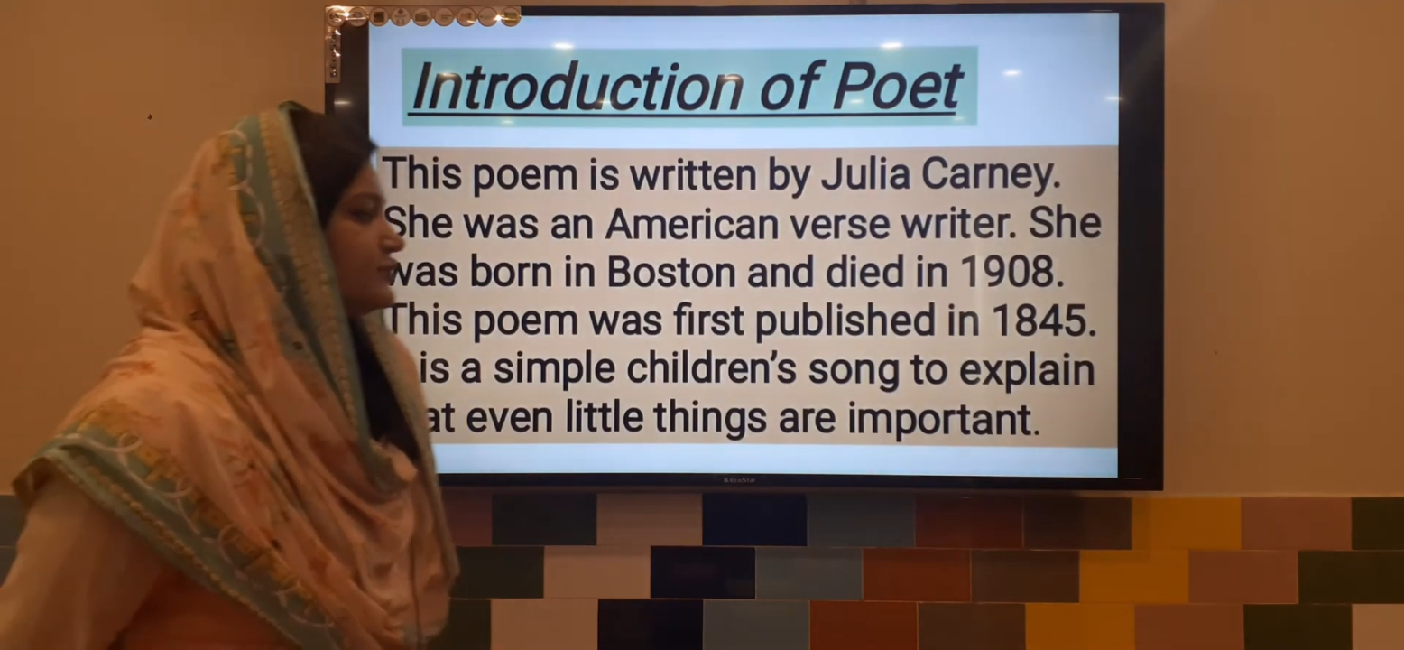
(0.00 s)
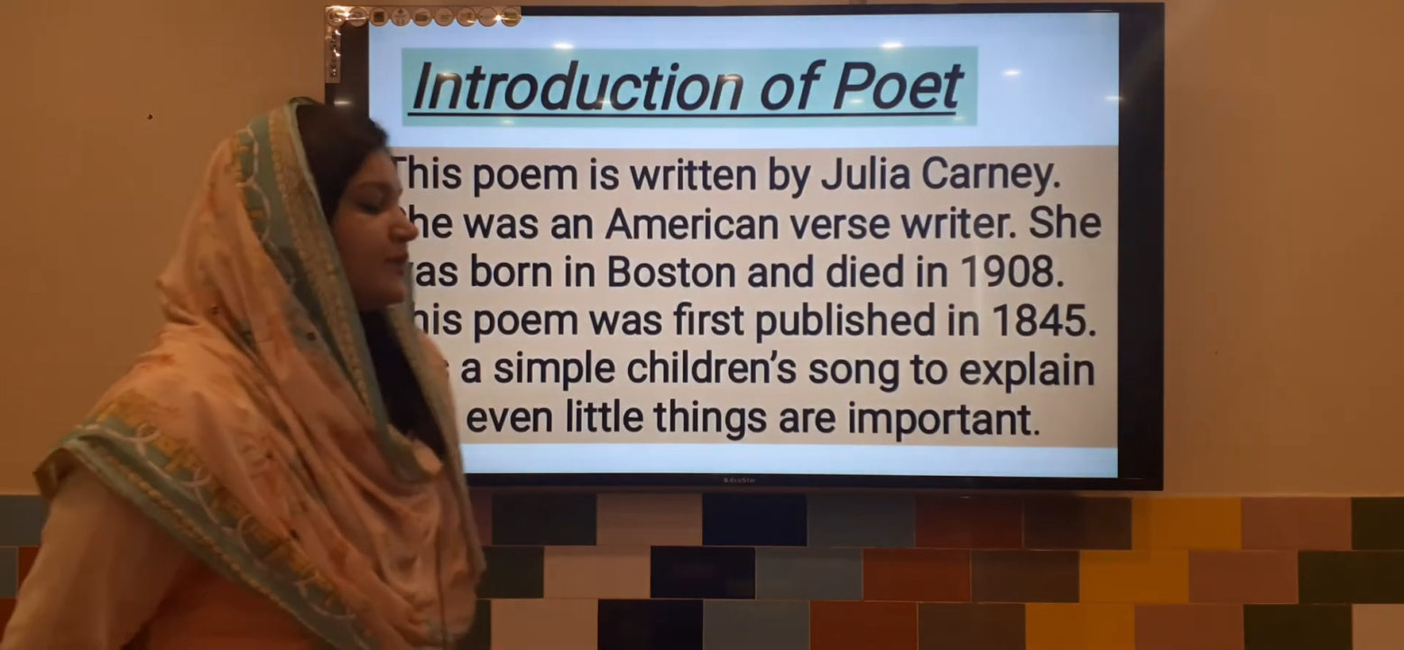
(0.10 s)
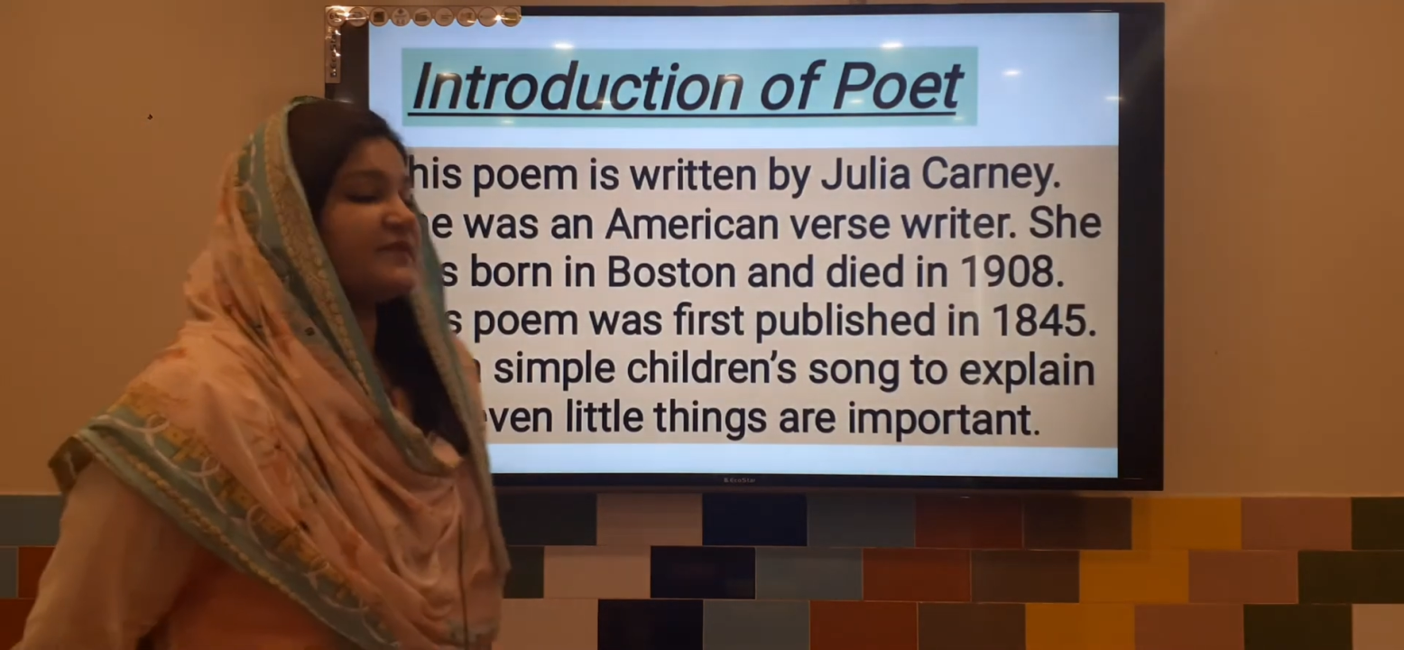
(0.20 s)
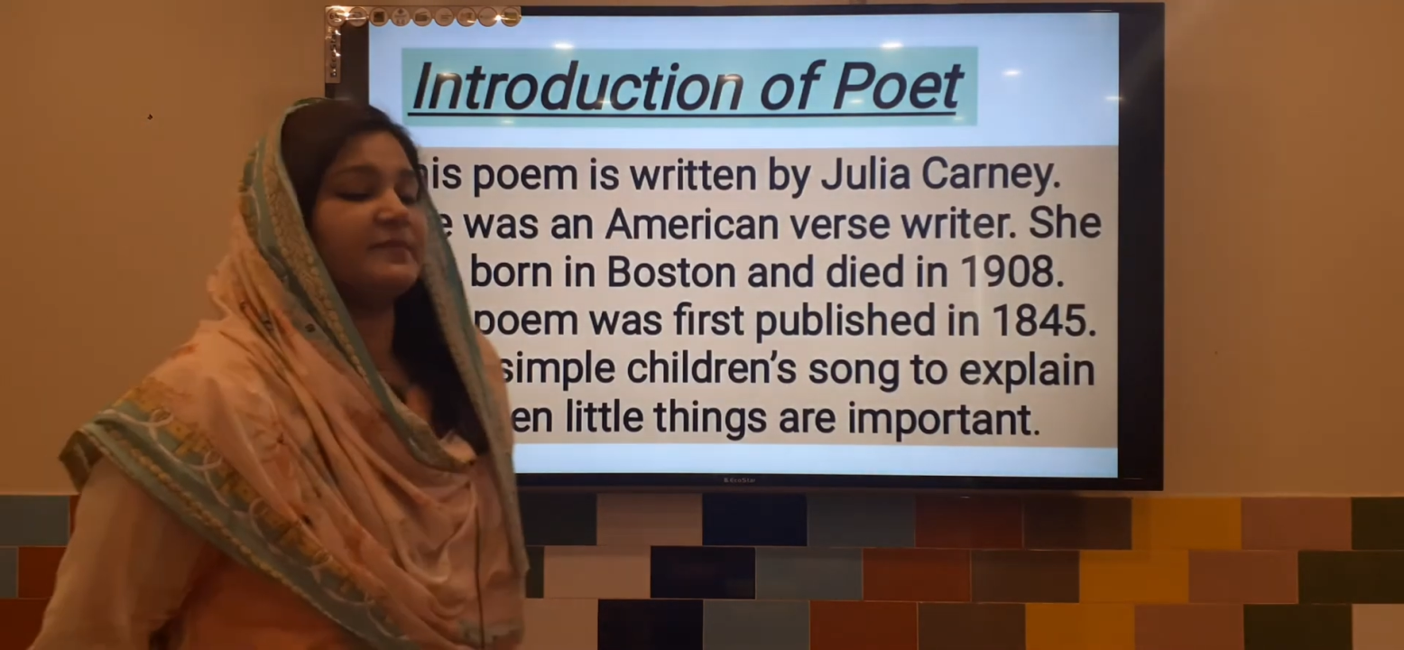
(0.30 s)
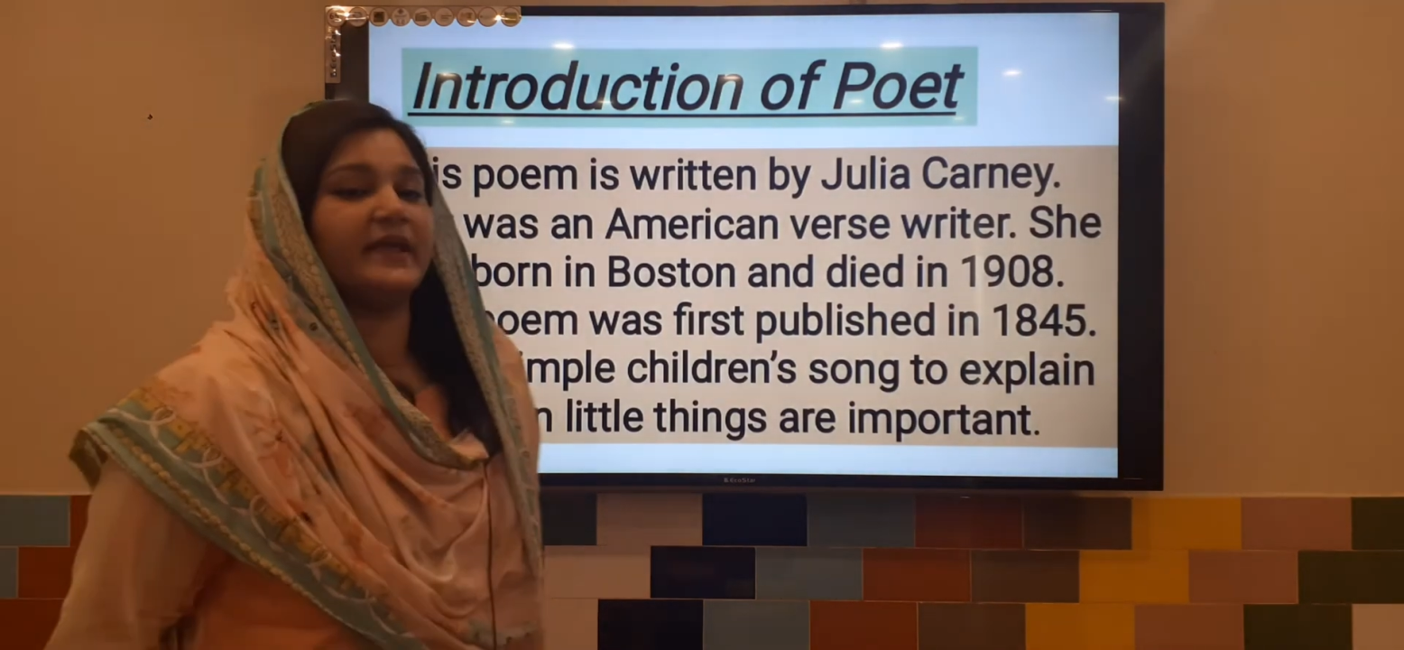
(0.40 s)
to
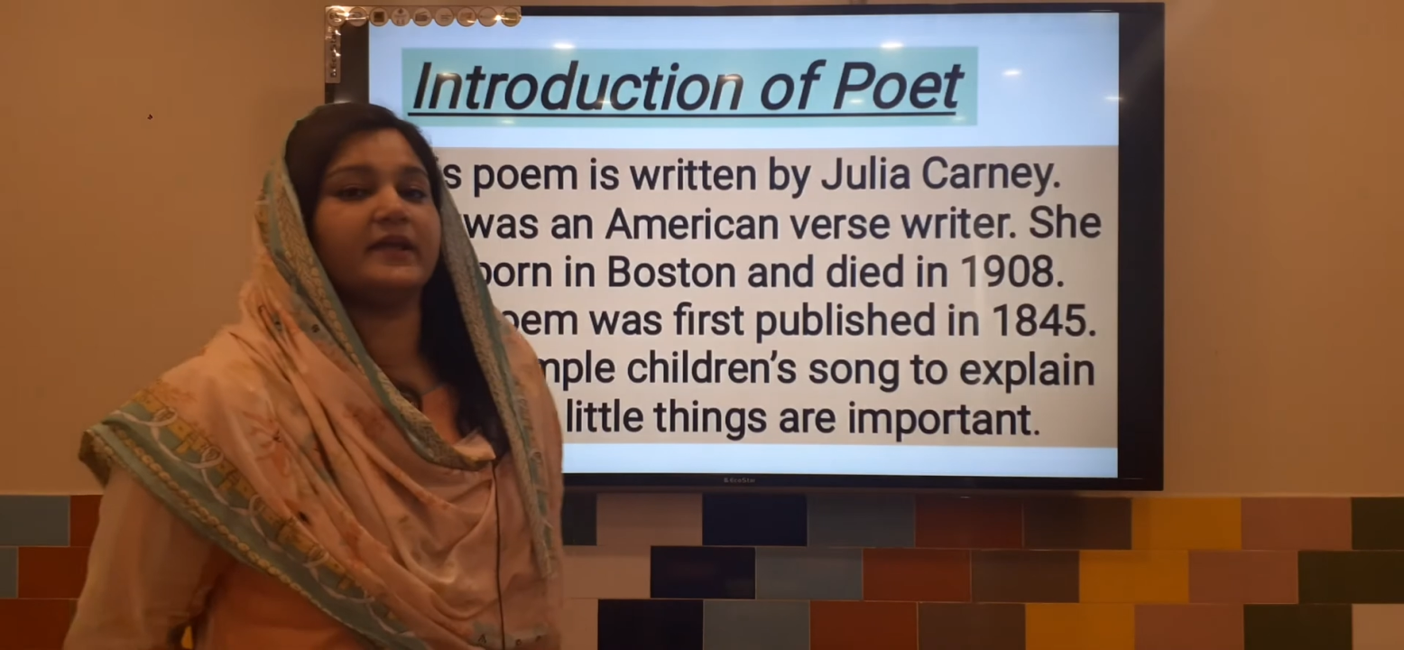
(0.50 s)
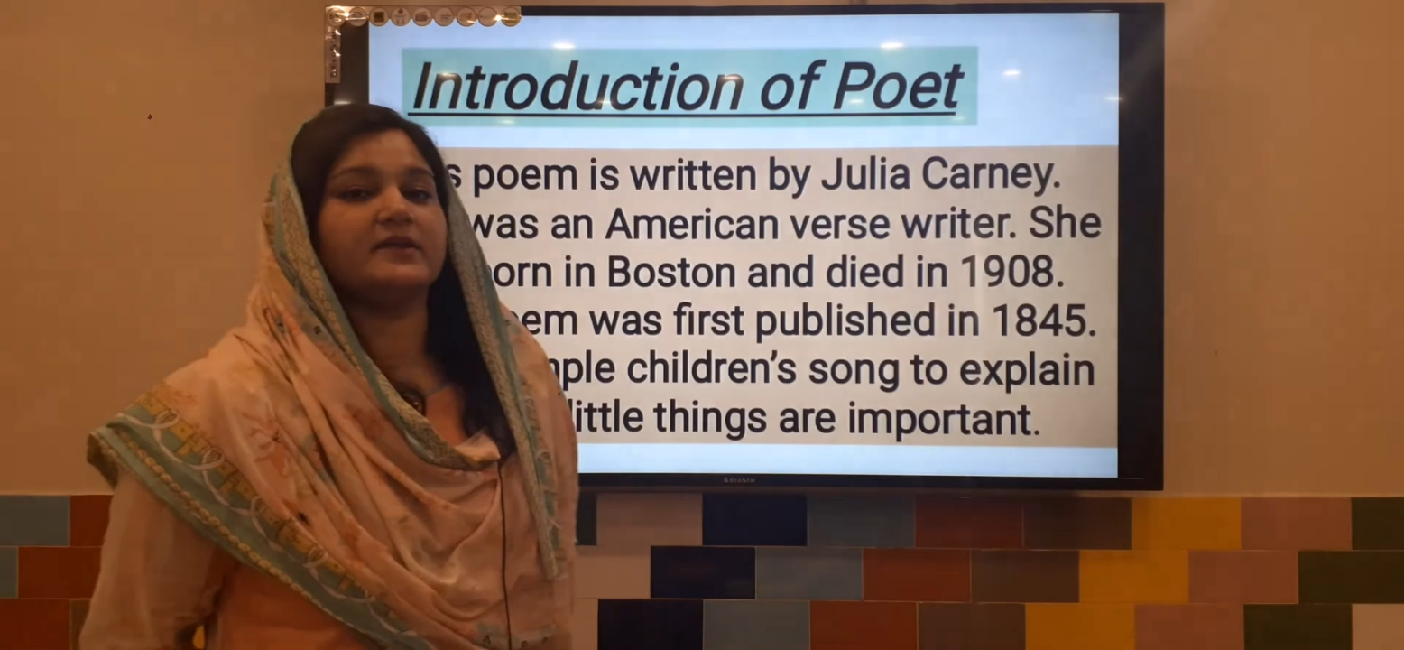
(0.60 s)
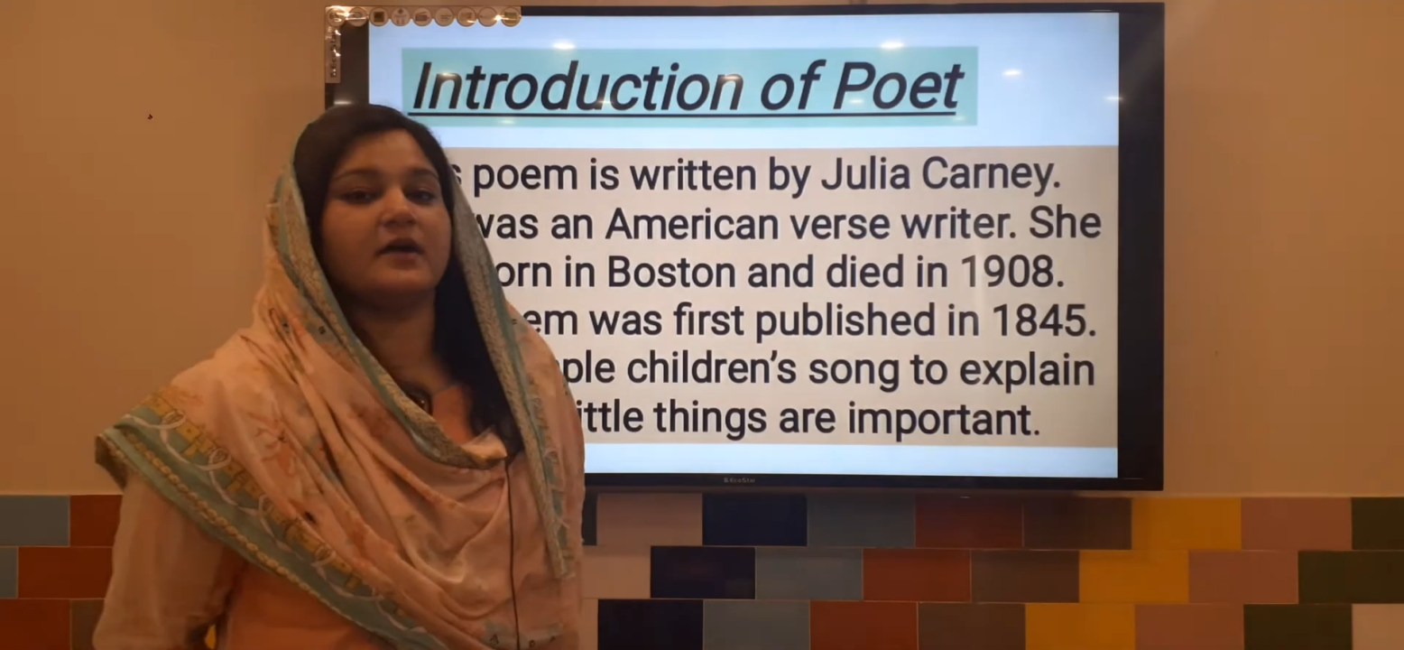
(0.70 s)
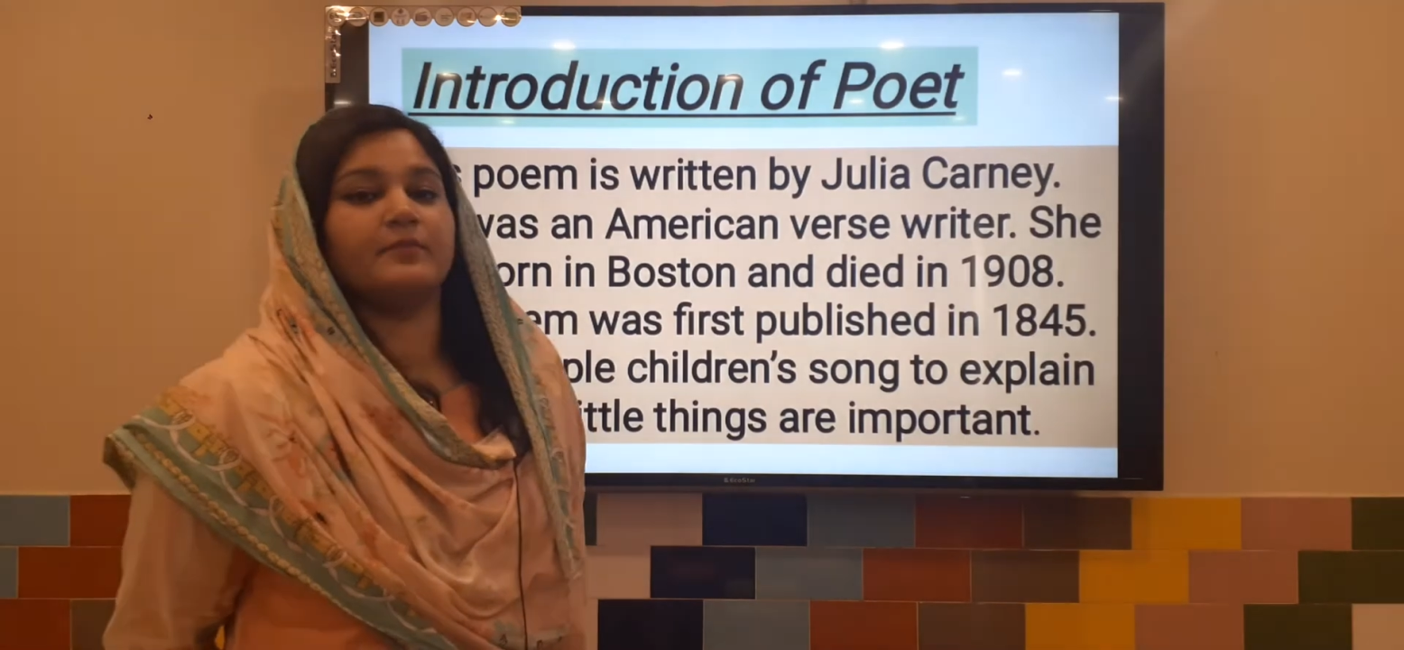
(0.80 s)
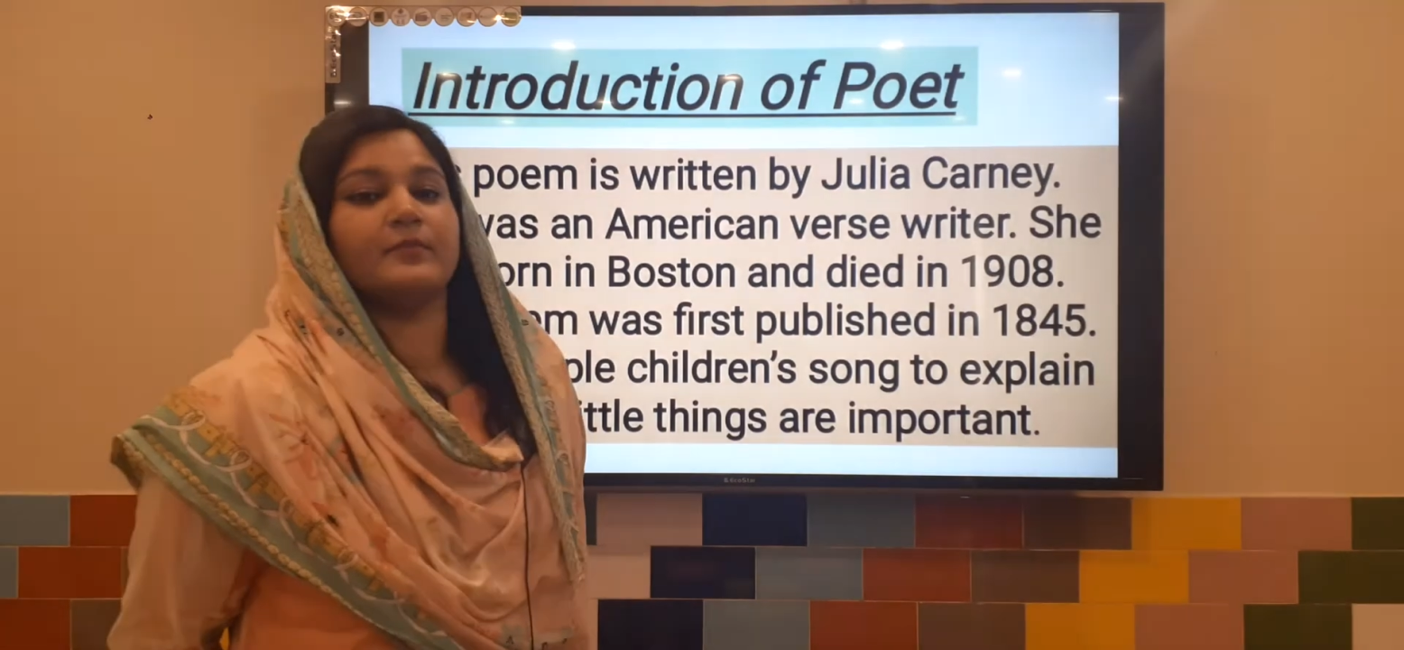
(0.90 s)
explain